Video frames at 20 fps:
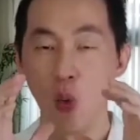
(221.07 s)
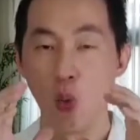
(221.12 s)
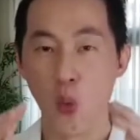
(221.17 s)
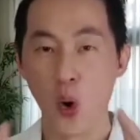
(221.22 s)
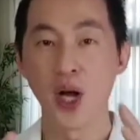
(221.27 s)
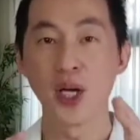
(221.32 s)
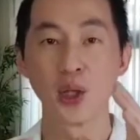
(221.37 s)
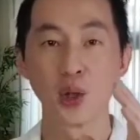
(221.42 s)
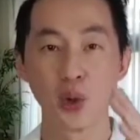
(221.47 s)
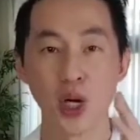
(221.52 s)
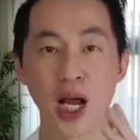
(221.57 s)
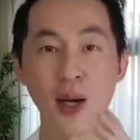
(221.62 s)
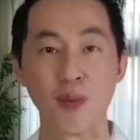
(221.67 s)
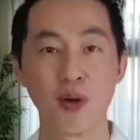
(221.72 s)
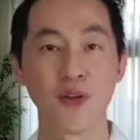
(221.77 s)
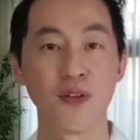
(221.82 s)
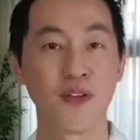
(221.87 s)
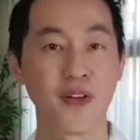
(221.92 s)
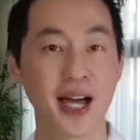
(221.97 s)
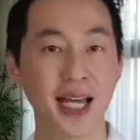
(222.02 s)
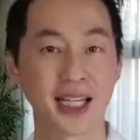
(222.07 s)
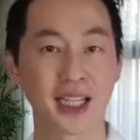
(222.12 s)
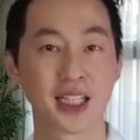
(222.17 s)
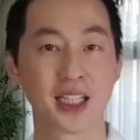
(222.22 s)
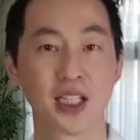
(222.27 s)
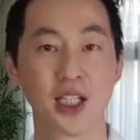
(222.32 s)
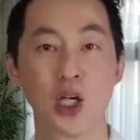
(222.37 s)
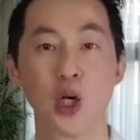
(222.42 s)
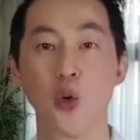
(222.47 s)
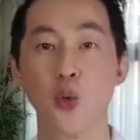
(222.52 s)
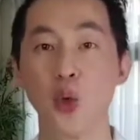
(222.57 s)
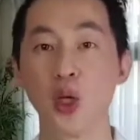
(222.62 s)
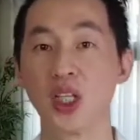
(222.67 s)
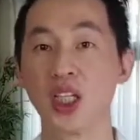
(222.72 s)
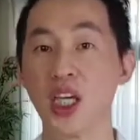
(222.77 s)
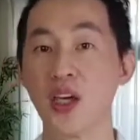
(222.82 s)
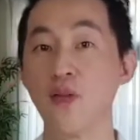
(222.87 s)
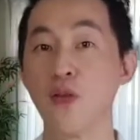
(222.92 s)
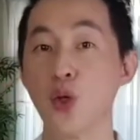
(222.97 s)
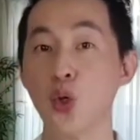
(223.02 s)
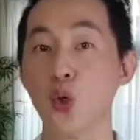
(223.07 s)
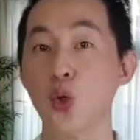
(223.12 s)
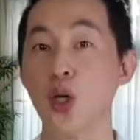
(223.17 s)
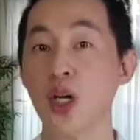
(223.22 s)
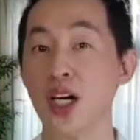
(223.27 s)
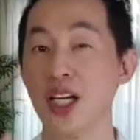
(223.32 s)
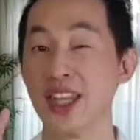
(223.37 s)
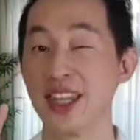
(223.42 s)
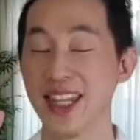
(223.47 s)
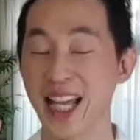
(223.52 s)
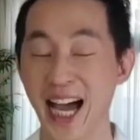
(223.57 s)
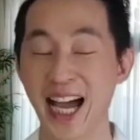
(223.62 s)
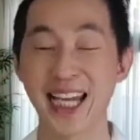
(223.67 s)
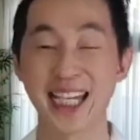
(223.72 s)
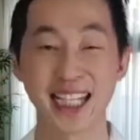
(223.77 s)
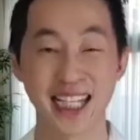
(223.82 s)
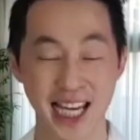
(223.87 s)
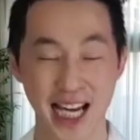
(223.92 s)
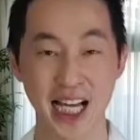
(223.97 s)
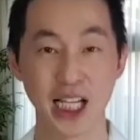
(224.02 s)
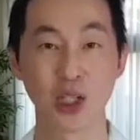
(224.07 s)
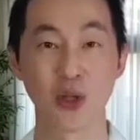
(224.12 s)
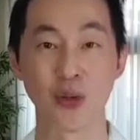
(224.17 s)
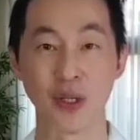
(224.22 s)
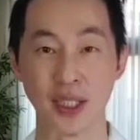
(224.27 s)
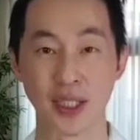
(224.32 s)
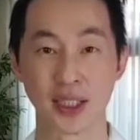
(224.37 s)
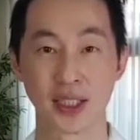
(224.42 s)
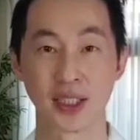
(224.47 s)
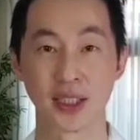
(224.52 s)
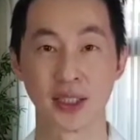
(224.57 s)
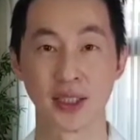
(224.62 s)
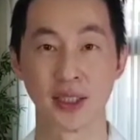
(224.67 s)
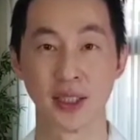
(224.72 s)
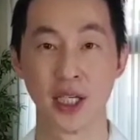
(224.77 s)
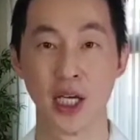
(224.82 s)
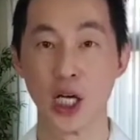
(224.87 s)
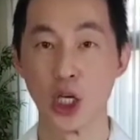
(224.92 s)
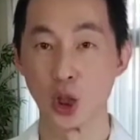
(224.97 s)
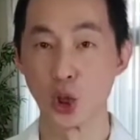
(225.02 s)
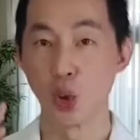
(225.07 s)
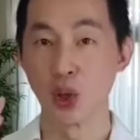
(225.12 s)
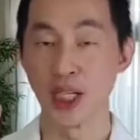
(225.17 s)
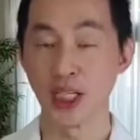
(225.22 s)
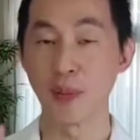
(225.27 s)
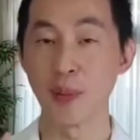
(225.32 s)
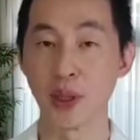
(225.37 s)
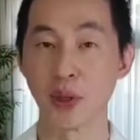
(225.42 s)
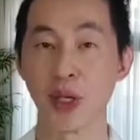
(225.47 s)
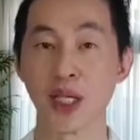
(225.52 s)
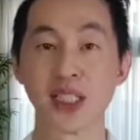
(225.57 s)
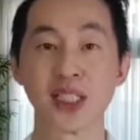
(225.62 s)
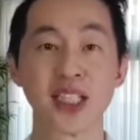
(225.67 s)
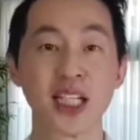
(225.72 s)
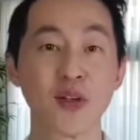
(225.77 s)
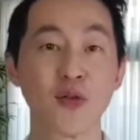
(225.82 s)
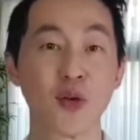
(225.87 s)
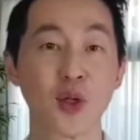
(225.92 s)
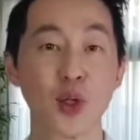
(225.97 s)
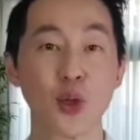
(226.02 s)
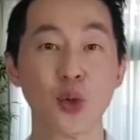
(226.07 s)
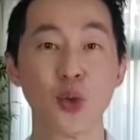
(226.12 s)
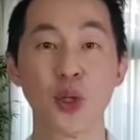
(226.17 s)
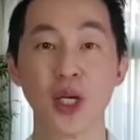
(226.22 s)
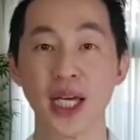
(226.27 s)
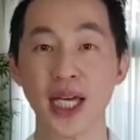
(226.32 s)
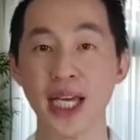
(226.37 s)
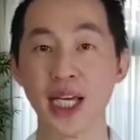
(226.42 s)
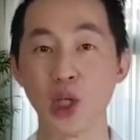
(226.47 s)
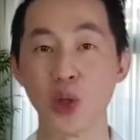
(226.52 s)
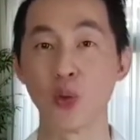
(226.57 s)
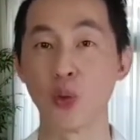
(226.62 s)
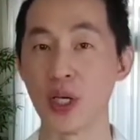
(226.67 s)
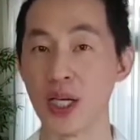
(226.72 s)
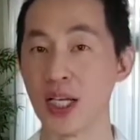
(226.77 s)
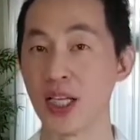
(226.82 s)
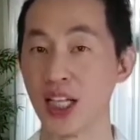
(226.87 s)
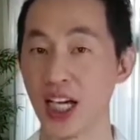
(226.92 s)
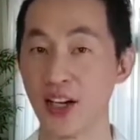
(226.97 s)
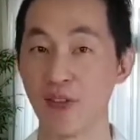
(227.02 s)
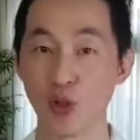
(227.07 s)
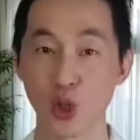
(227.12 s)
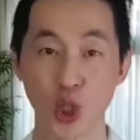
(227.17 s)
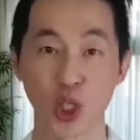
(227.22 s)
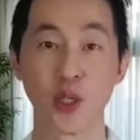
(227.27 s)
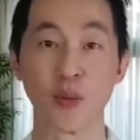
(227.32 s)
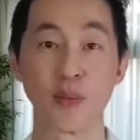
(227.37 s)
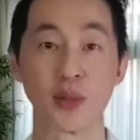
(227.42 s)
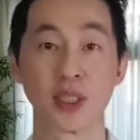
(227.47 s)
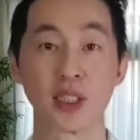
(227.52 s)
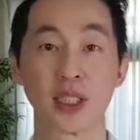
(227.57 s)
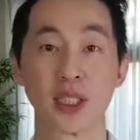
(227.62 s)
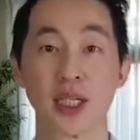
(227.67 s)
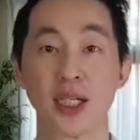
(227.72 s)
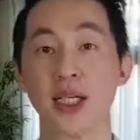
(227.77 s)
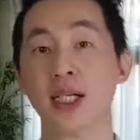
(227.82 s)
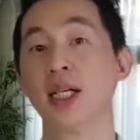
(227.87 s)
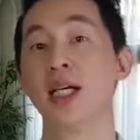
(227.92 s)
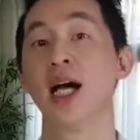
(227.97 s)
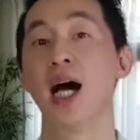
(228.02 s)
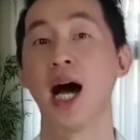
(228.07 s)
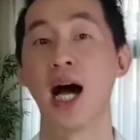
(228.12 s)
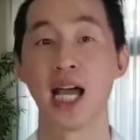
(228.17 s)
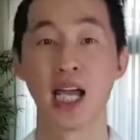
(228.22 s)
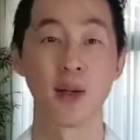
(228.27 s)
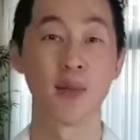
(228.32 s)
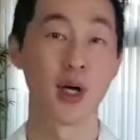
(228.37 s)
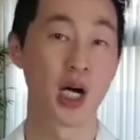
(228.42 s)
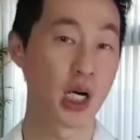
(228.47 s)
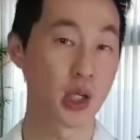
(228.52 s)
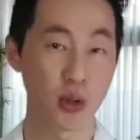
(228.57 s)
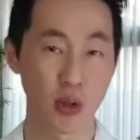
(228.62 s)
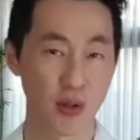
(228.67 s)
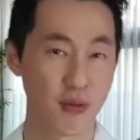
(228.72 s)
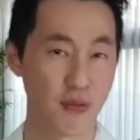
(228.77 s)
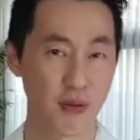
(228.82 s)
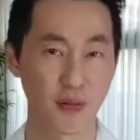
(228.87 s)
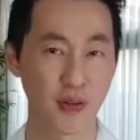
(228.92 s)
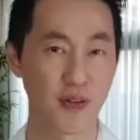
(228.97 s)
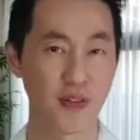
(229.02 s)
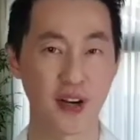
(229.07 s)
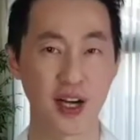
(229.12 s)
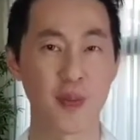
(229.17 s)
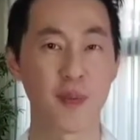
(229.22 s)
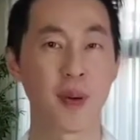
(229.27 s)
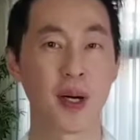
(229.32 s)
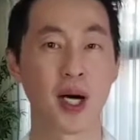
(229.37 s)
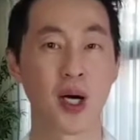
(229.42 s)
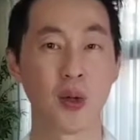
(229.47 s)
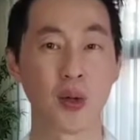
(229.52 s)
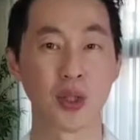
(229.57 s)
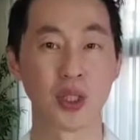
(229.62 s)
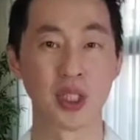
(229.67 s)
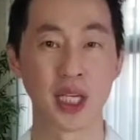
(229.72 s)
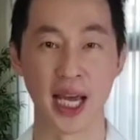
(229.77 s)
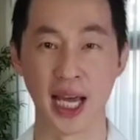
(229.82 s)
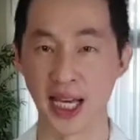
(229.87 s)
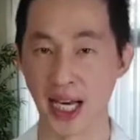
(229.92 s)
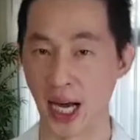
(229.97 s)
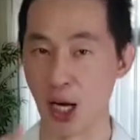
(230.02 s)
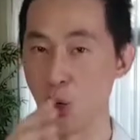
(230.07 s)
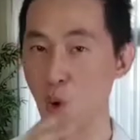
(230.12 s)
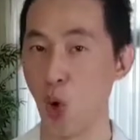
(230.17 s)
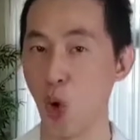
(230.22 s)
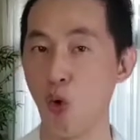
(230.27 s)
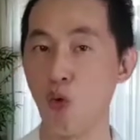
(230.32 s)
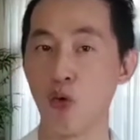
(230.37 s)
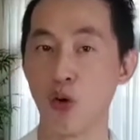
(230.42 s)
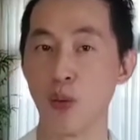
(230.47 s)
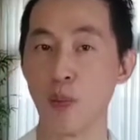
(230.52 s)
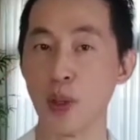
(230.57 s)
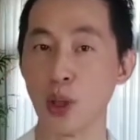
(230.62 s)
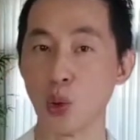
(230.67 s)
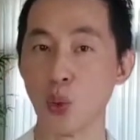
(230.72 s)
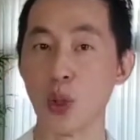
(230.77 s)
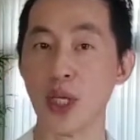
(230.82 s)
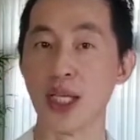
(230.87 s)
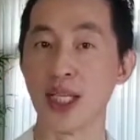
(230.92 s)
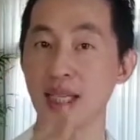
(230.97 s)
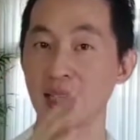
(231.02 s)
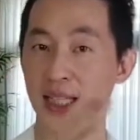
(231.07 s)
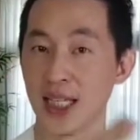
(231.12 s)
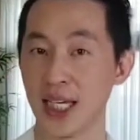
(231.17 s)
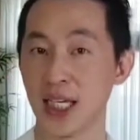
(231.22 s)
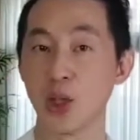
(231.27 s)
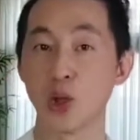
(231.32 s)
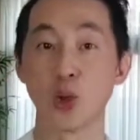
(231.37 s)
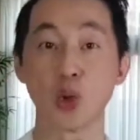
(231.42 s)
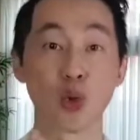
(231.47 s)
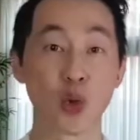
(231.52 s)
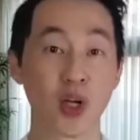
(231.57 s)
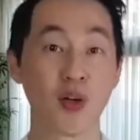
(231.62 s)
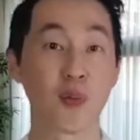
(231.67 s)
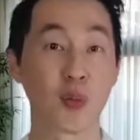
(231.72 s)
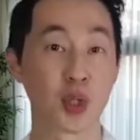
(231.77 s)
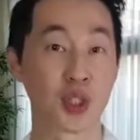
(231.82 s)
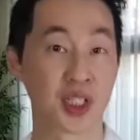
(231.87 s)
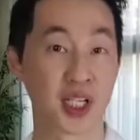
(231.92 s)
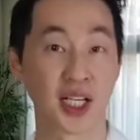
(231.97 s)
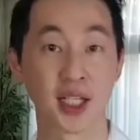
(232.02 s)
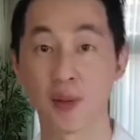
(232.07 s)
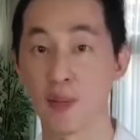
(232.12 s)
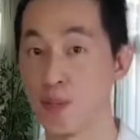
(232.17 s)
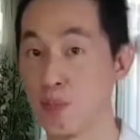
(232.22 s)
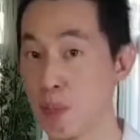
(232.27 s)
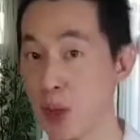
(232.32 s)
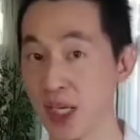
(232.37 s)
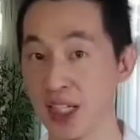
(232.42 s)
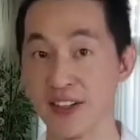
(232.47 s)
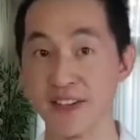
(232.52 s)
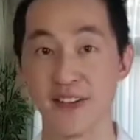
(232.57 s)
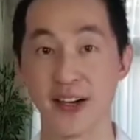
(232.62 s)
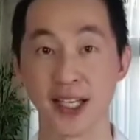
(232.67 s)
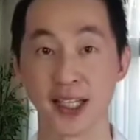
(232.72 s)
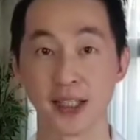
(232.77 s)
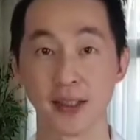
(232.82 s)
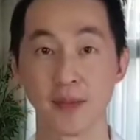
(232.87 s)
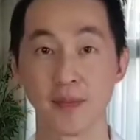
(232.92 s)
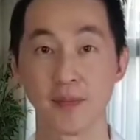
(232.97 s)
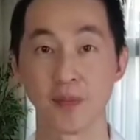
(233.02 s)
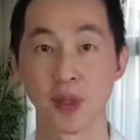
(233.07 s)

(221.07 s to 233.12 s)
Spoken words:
1 gram of fat will give you 9 calories. So let me translate for you in real life terms. I am 155 pounds and I hover between 10 to 12% body fat.